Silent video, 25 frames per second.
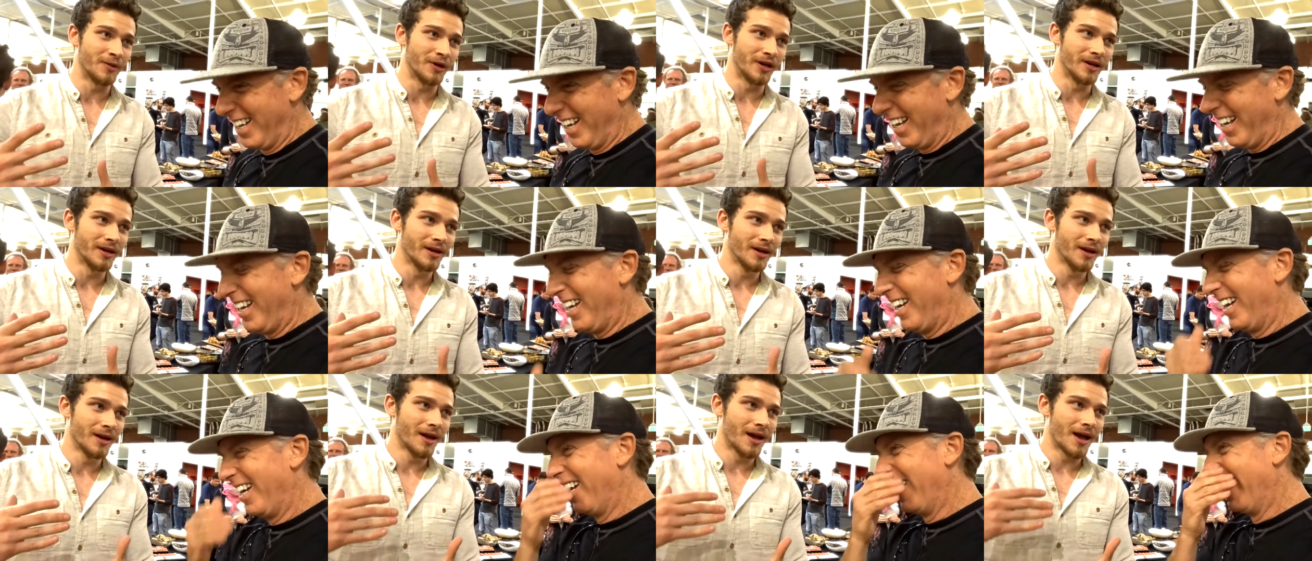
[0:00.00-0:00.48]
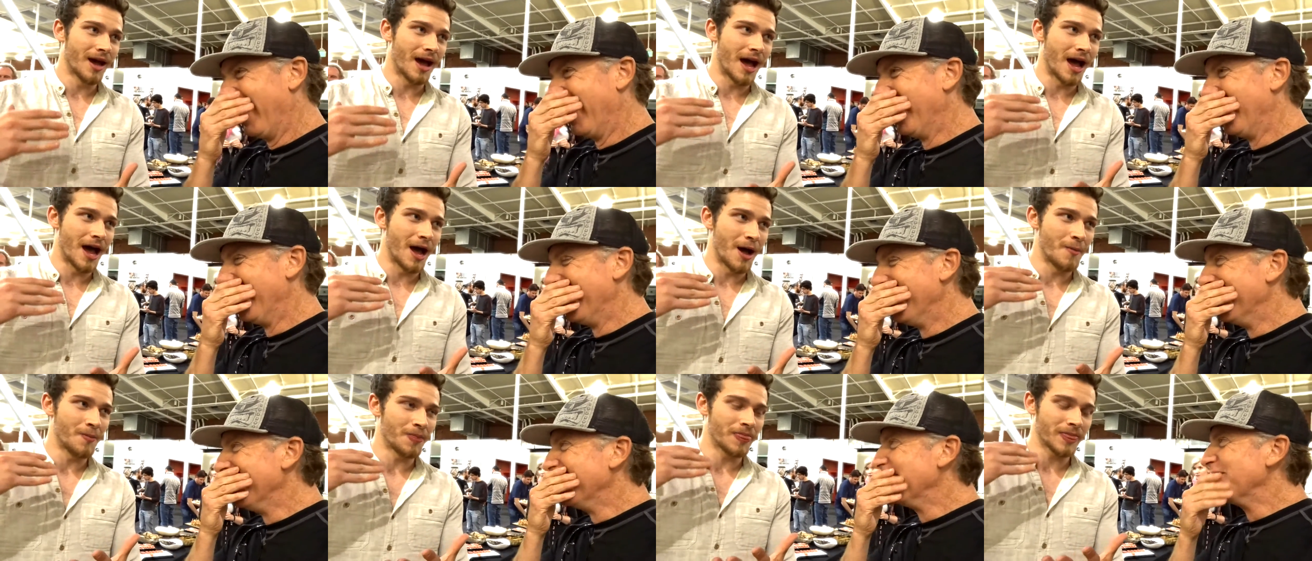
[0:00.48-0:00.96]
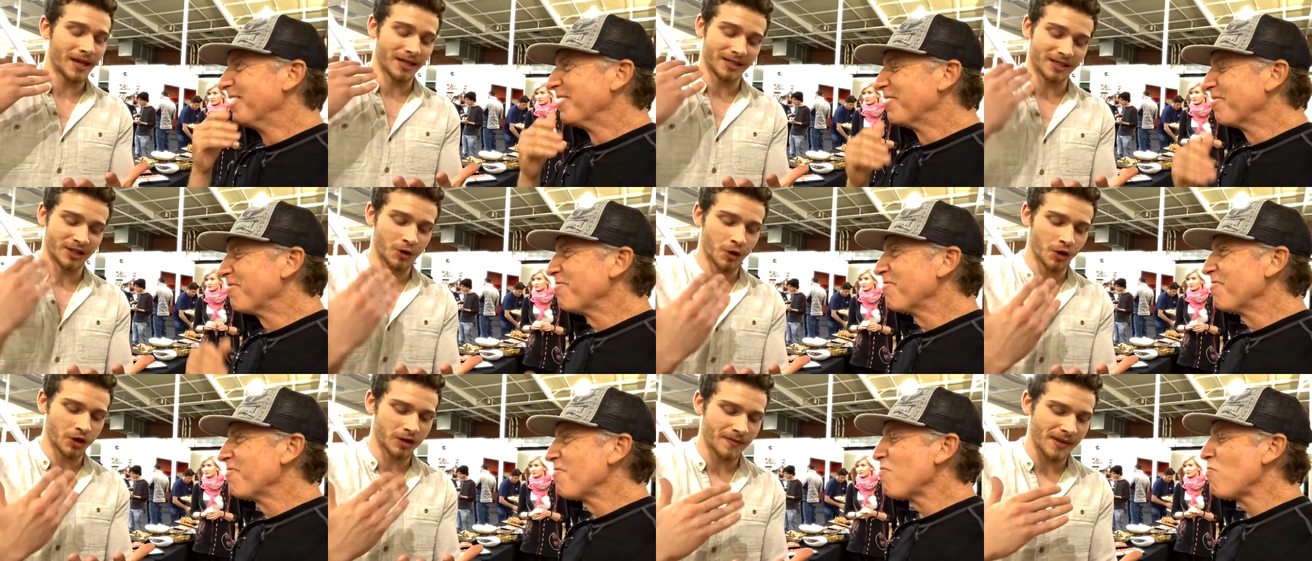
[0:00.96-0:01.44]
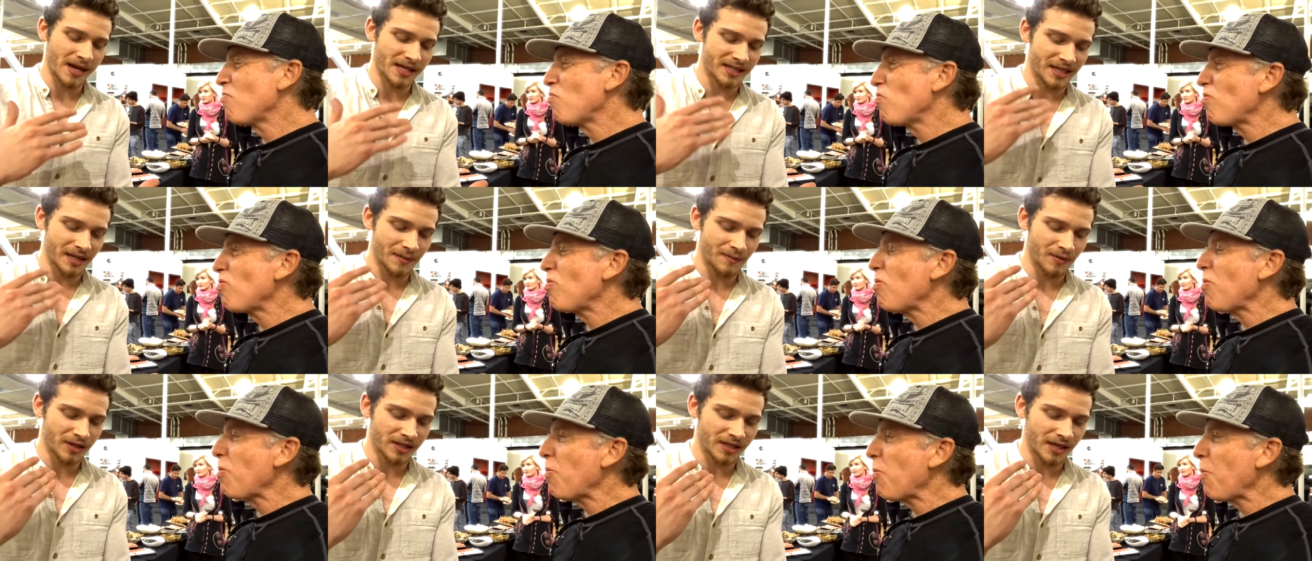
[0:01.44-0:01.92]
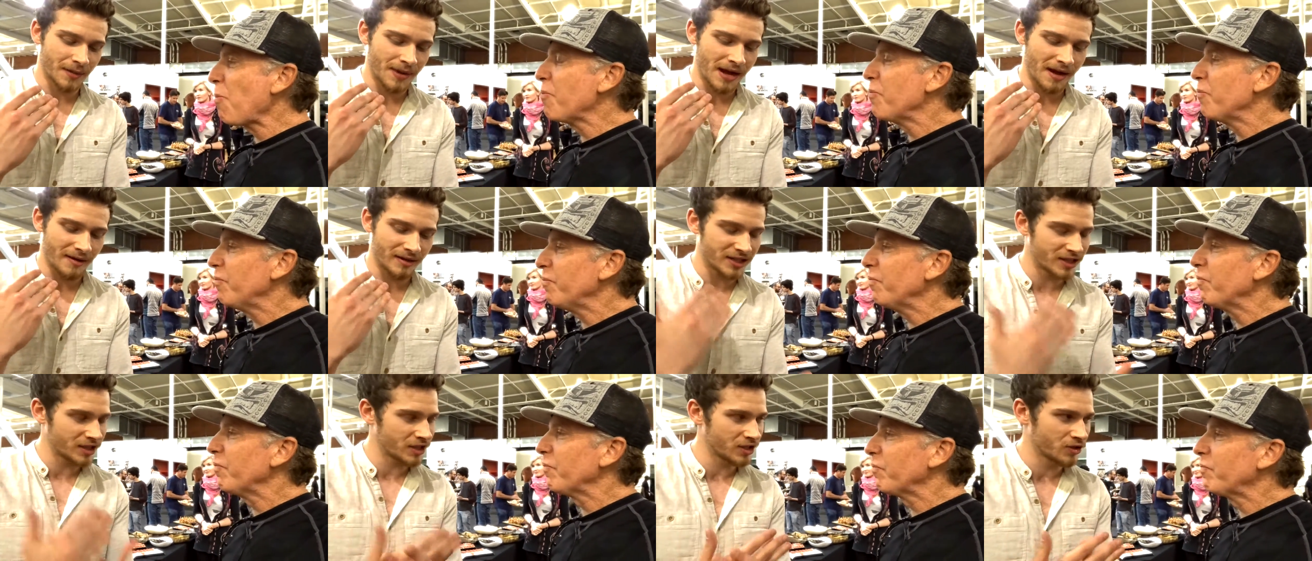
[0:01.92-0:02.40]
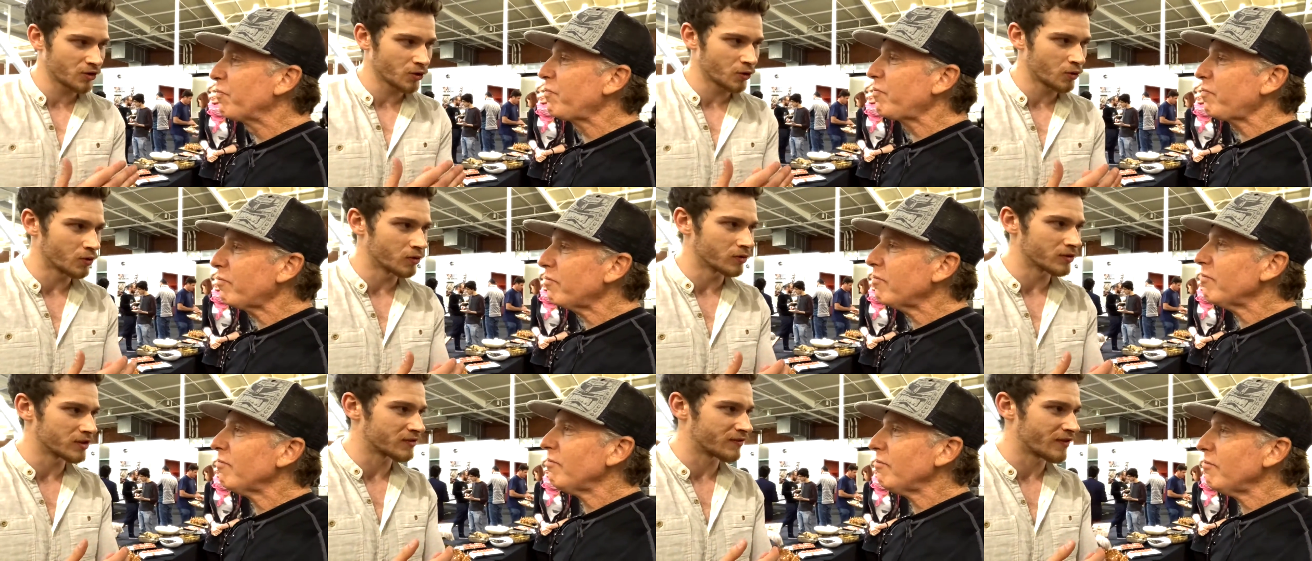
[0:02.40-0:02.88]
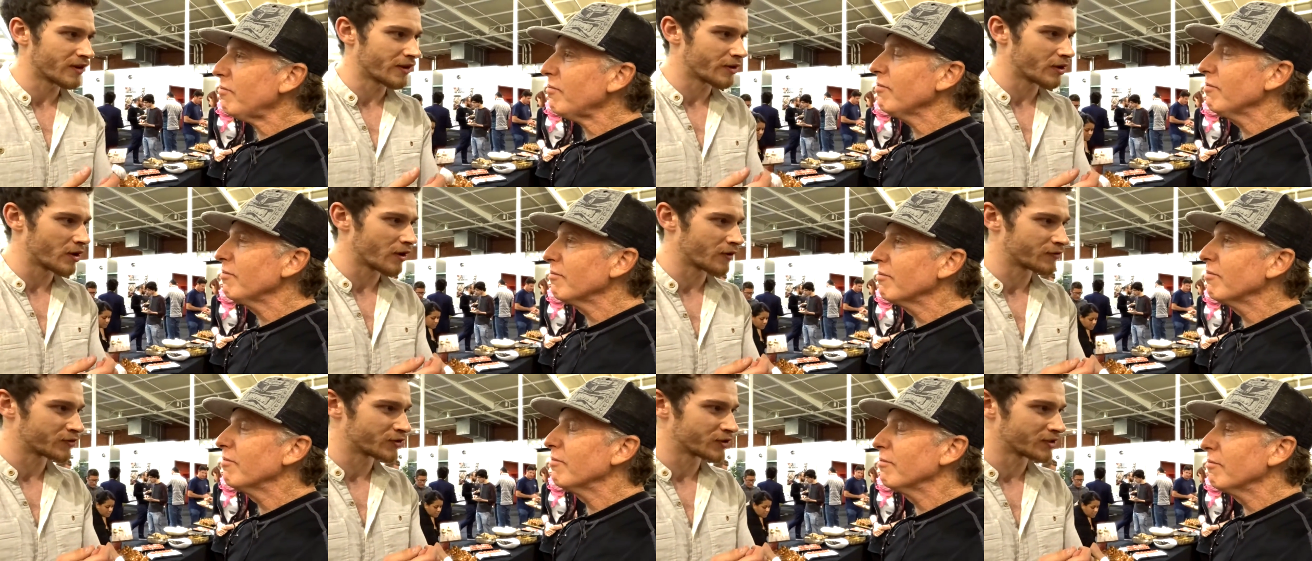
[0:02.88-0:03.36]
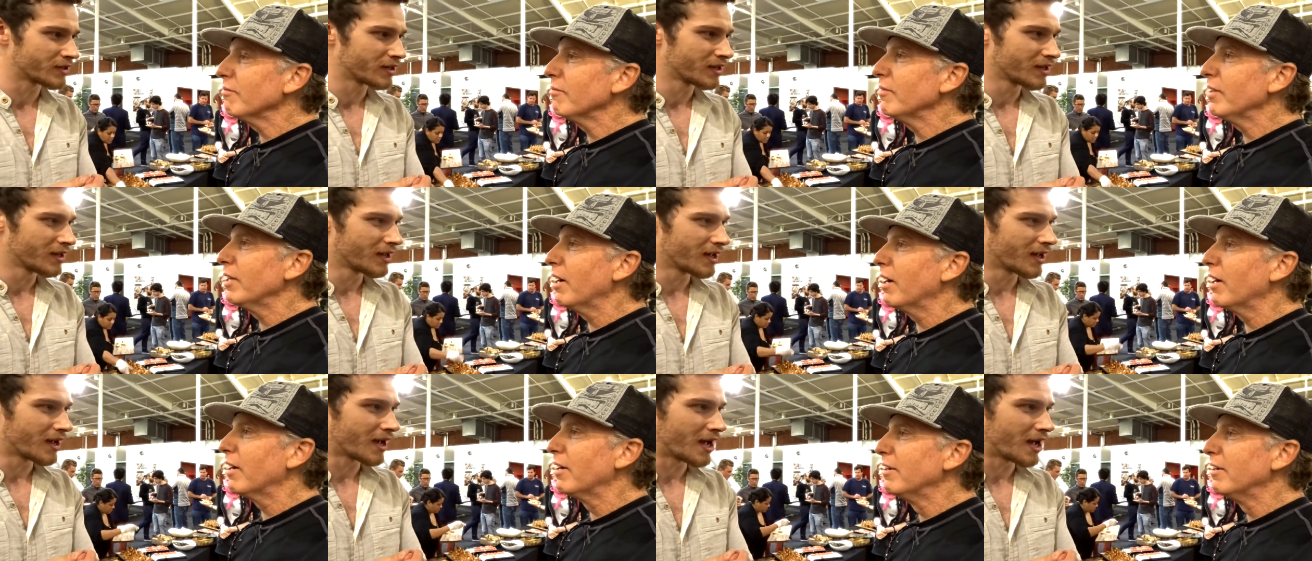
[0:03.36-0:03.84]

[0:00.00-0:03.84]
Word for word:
Speaker 1: B. Um, it's an automatic, but somehow it stalls very often. Yeah.